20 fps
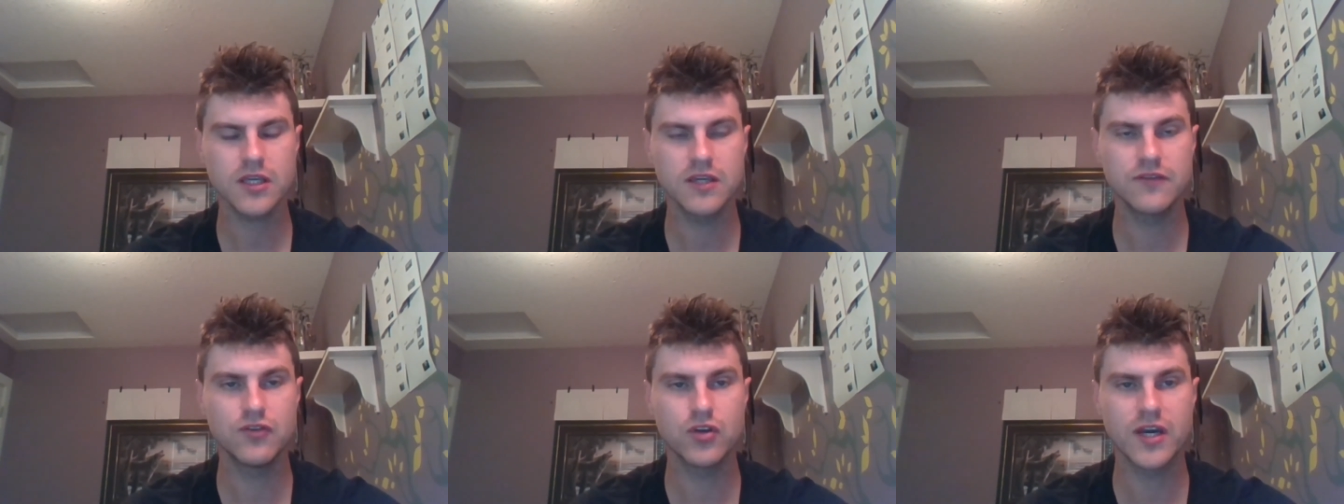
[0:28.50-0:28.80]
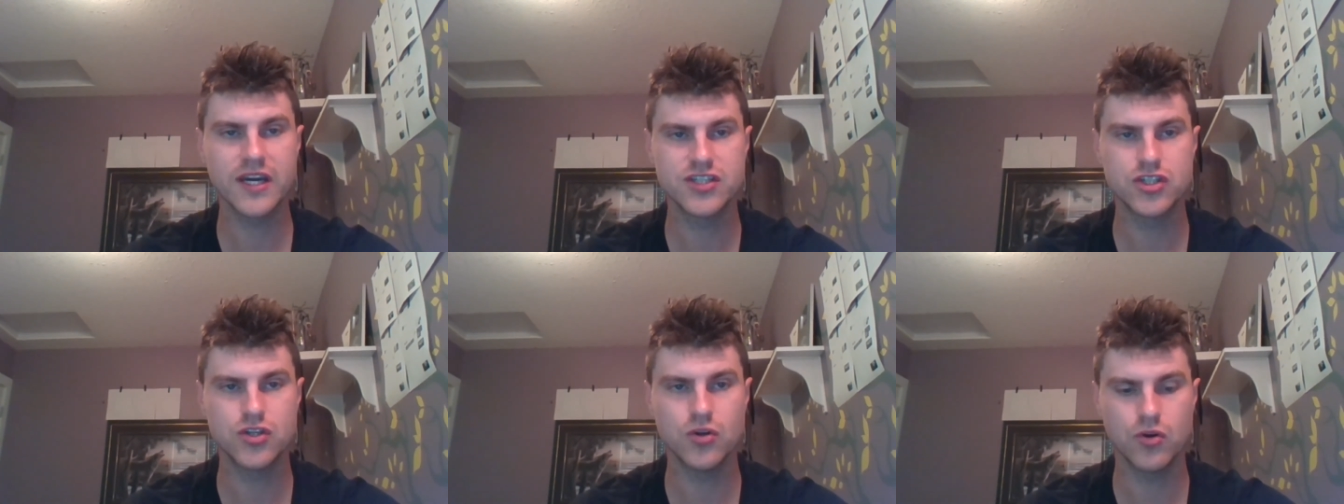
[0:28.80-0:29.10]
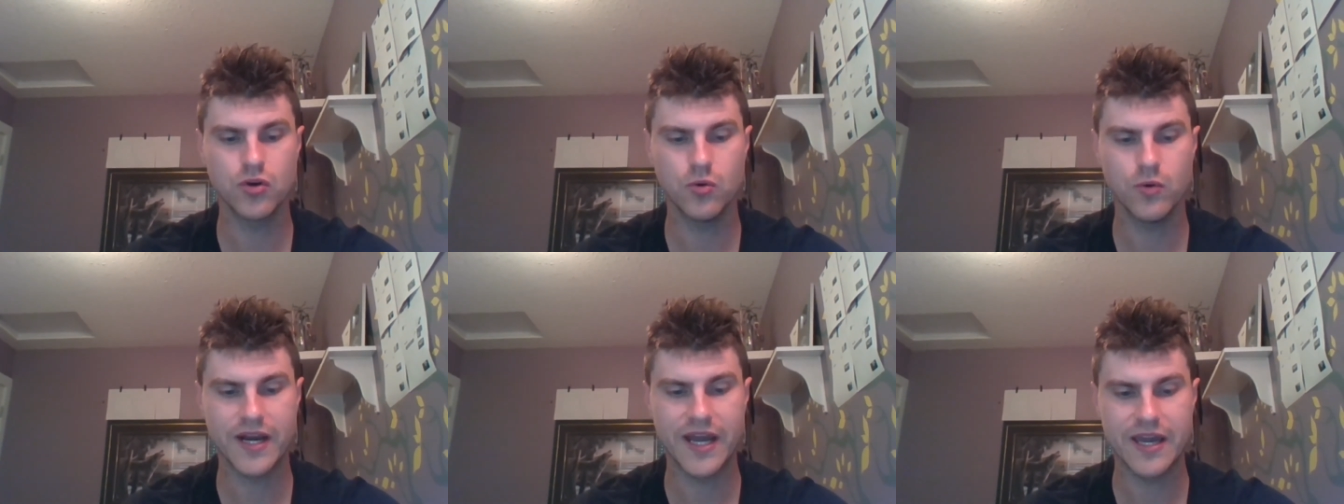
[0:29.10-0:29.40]
if you guys don't
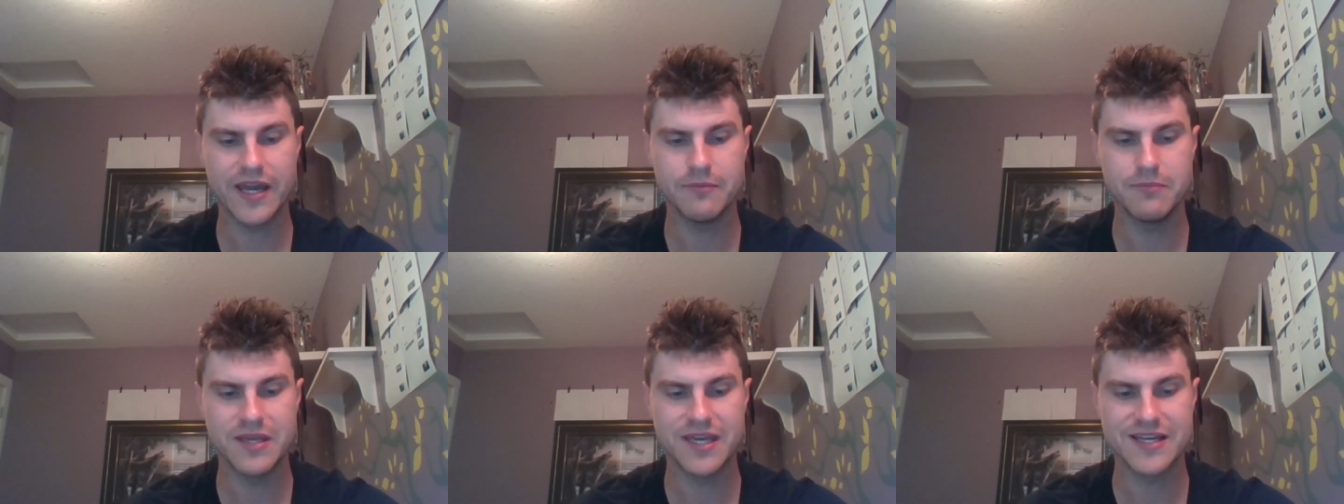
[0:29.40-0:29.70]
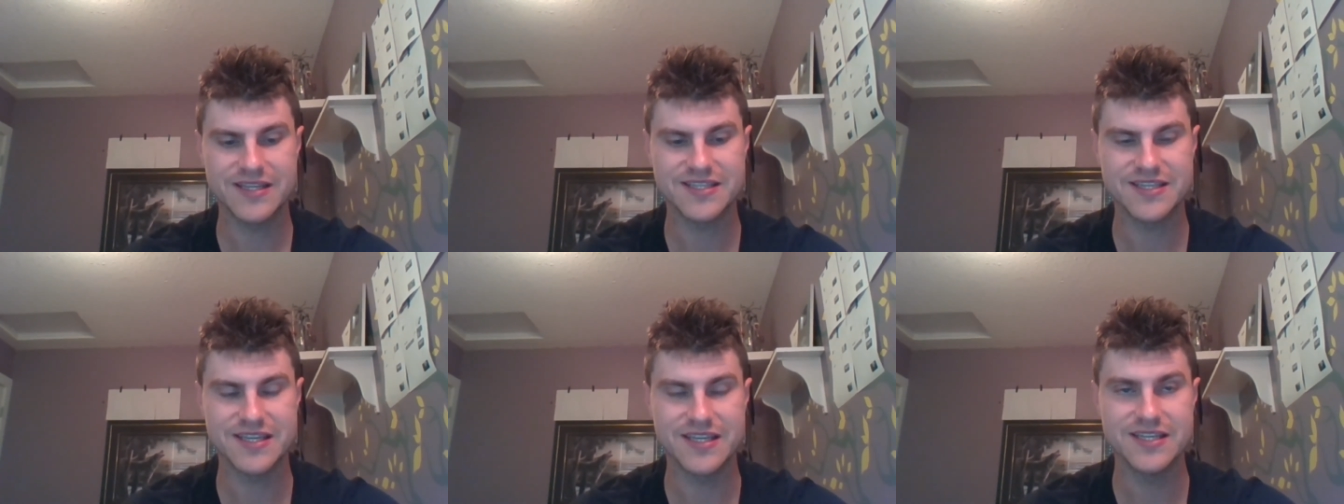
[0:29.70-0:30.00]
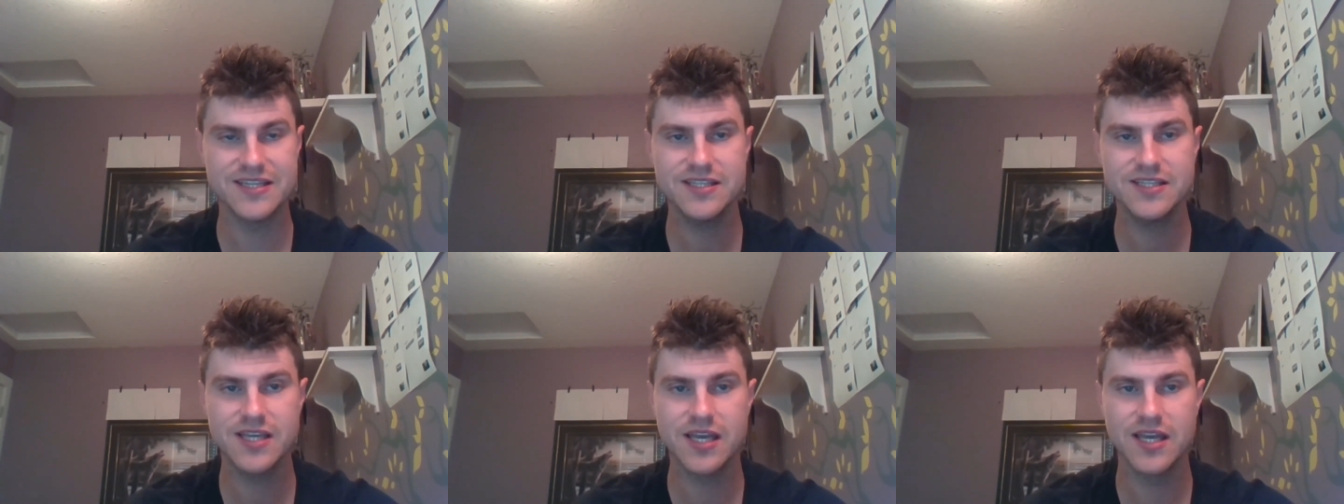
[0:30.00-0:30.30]
know what IBS
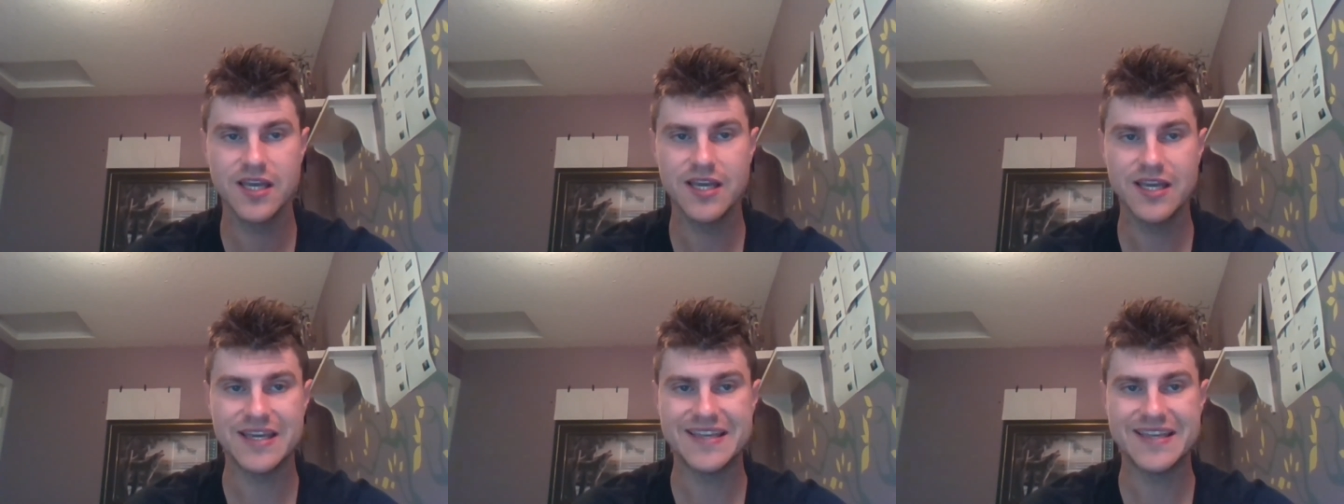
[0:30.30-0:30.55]
is,